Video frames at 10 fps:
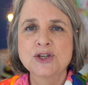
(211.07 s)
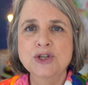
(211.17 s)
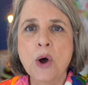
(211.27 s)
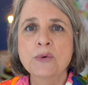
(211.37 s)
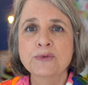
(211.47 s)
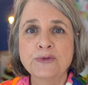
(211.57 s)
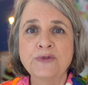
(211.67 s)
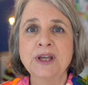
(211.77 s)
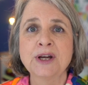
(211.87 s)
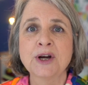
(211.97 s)
Don't
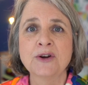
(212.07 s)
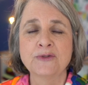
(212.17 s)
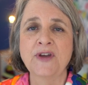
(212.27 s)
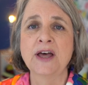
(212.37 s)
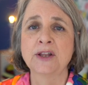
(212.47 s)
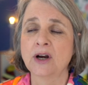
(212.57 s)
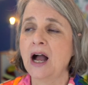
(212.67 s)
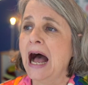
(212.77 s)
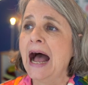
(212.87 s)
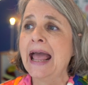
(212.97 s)
fear failure.
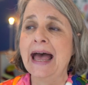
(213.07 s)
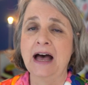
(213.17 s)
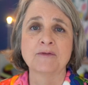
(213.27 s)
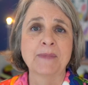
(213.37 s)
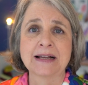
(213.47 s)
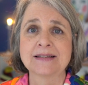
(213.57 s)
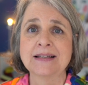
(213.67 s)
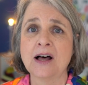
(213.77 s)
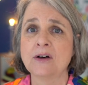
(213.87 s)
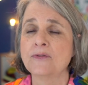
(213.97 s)
I have
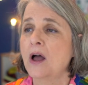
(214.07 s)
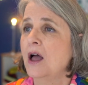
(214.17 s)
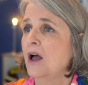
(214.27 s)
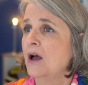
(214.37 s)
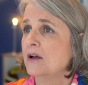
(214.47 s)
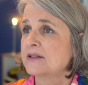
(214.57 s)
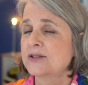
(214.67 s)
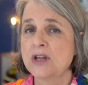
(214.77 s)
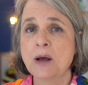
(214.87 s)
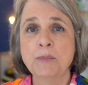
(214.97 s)
myself
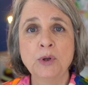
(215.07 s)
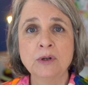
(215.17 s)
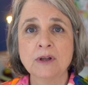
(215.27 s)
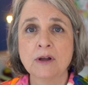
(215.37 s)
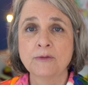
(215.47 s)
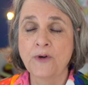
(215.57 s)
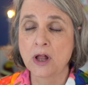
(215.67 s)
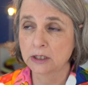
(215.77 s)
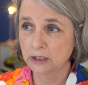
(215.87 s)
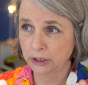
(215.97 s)
stumbled,
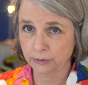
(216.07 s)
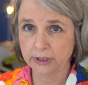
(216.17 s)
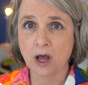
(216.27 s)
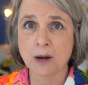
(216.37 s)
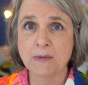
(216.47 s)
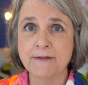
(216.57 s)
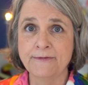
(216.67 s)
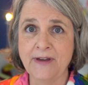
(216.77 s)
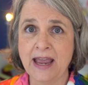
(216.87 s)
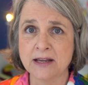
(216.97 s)
fallen literally on my
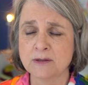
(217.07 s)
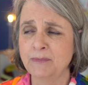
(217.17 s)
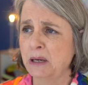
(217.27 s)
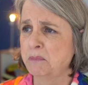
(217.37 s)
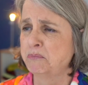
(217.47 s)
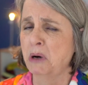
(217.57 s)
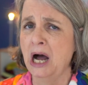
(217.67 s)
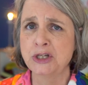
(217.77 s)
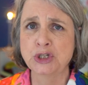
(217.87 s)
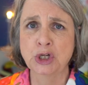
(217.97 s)
face, made
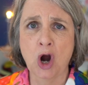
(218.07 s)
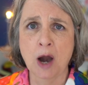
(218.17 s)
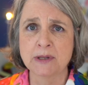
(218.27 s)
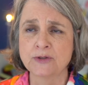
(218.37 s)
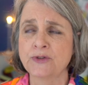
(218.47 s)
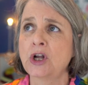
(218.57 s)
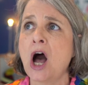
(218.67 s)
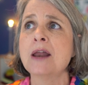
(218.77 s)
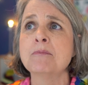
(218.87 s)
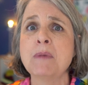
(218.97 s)
botched garments,
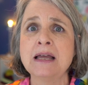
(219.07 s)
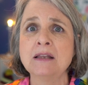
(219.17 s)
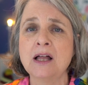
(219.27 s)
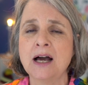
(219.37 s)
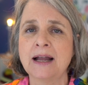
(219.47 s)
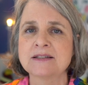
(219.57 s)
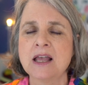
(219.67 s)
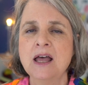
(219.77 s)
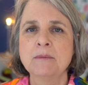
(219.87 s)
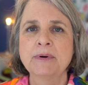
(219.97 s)
forgotten my lines,
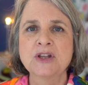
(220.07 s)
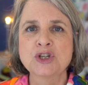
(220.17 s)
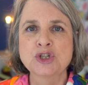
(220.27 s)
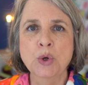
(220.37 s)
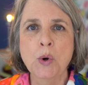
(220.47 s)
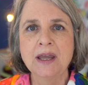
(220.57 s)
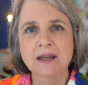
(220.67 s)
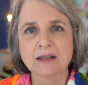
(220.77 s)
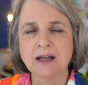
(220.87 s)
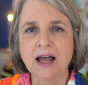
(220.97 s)
but the joy
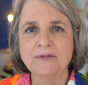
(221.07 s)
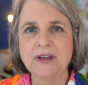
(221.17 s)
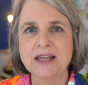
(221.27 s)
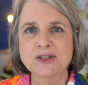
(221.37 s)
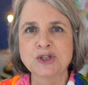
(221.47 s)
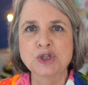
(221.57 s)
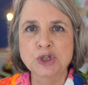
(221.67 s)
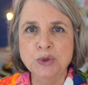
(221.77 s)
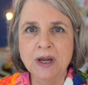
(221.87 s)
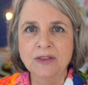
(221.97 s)
in life is
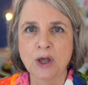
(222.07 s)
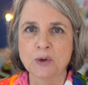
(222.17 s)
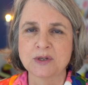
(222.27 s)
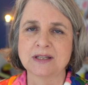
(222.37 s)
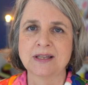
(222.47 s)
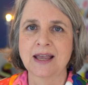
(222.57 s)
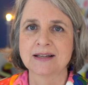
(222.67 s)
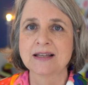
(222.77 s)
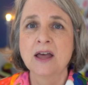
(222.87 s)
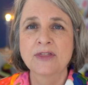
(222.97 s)
doing those
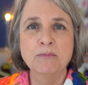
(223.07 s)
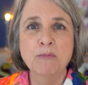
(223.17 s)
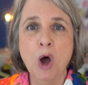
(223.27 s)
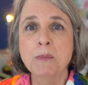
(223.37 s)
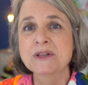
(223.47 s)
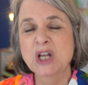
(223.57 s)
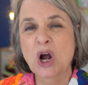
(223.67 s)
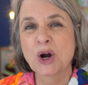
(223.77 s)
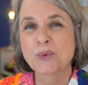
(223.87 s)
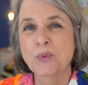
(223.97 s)
things. The moments
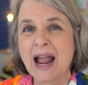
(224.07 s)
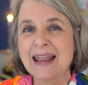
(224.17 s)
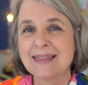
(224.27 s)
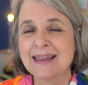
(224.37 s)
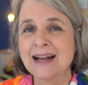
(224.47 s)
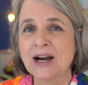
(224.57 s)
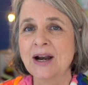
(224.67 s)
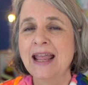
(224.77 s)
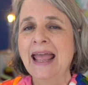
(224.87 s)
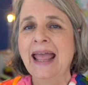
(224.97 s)
are right
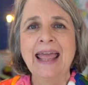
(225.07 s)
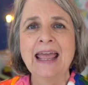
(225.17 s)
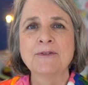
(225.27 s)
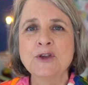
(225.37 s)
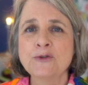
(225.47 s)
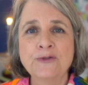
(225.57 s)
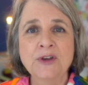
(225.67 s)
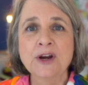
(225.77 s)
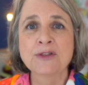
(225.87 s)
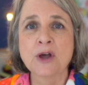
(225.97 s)
there. If you
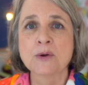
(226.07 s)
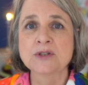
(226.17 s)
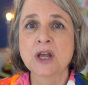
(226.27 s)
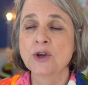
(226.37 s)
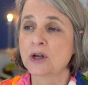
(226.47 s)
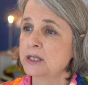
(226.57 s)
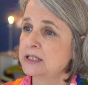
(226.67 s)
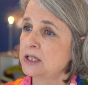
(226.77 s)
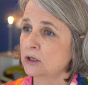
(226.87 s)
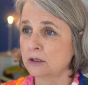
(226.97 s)
fear those, you're going to
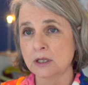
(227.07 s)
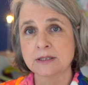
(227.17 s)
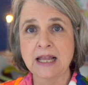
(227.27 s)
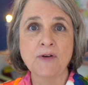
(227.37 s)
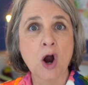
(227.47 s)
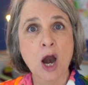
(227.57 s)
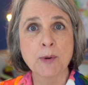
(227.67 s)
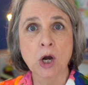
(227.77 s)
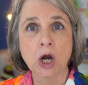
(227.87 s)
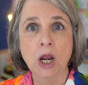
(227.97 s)
sit in your little safe
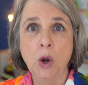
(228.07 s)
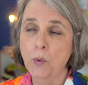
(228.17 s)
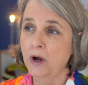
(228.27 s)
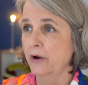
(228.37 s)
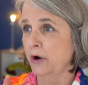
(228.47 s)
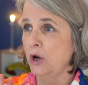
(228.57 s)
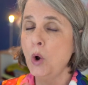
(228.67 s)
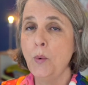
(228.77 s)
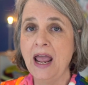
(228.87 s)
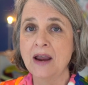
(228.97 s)
harbor where there are no
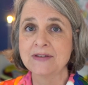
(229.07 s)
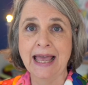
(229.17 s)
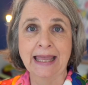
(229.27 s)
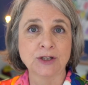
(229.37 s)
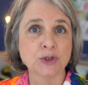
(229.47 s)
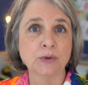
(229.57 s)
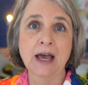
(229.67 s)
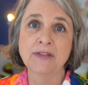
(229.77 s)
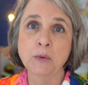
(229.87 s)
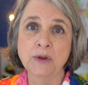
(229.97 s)
waves and do
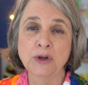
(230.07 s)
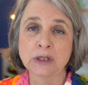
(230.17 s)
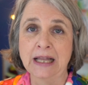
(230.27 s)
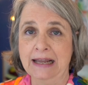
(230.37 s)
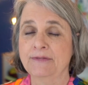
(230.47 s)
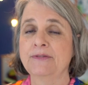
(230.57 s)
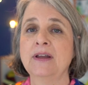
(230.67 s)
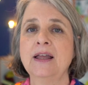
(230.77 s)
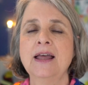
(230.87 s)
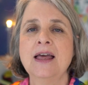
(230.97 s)
nothing with your life.
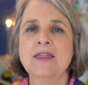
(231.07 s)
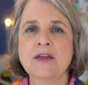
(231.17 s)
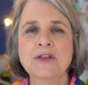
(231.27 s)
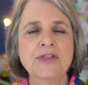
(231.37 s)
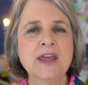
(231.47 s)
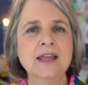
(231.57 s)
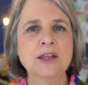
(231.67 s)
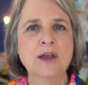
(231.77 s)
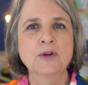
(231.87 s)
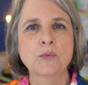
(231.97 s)
The other thing that
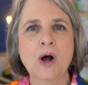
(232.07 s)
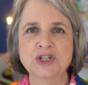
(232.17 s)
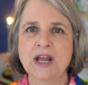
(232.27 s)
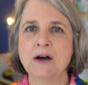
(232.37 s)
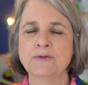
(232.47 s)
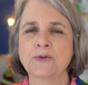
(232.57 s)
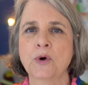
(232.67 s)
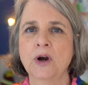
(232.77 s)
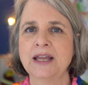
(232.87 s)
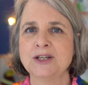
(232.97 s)
you have to watch out
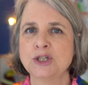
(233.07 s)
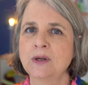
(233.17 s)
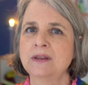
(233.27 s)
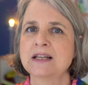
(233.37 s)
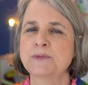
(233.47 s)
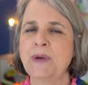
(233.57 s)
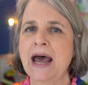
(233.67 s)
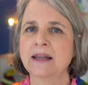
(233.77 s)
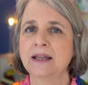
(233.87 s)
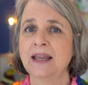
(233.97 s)
for in doing things
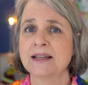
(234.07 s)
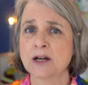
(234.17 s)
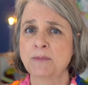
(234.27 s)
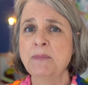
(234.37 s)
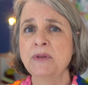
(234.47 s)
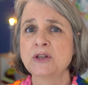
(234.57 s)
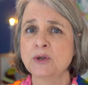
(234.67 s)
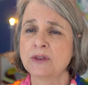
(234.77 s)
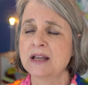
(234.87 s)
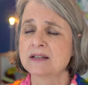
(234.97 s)
badly is there are people that
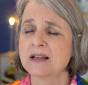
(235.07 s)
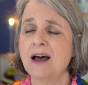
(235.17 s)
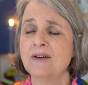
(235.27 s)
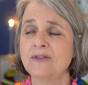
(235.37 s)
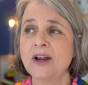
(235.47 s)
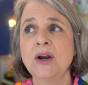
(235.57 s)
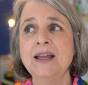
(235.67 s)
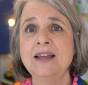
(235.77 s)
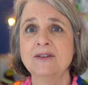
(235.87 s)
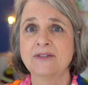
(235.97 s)
do things
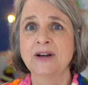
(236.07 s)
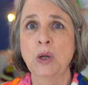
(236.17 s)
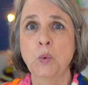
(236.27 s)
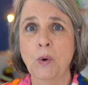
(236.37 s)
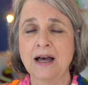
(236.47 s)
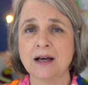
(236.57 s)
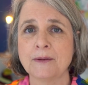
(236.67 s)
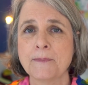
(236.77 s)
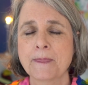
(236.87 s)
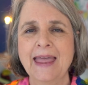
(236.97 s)
very, very well.